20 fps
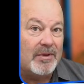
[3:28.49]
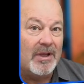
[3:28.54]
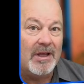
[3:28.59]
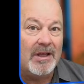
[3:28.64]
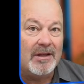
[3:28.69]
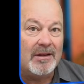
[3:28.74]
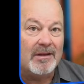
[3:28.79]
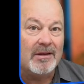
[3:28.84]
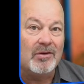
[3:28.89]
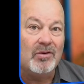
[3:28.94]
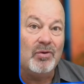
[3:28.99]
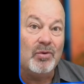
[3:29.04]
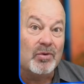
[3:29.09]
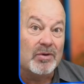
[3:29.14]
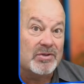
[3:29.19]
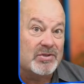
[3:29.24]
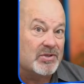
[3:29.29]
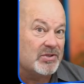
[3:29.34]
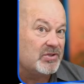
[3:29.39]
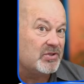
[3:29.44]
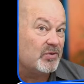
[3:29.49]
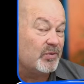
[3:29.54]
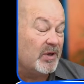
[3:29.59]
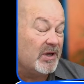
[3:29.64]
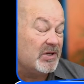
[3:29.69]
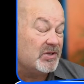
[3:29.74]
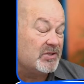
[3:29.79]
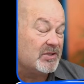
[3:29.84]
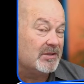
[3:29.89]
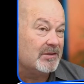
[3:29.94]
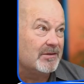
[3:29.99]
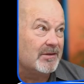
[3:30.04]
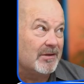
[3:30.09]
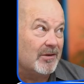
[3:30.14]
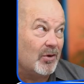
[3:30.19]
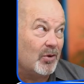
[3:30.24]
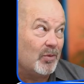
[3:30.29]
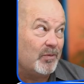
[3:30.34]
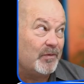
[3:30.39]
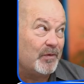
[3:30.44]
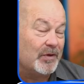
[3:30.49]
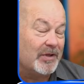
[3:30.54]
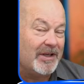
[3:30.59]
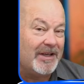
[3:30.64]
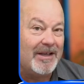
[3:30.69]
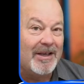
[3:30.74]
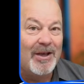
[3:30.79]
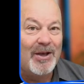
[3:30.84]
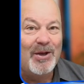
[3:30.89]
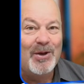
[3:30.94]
And your situation, hopefully,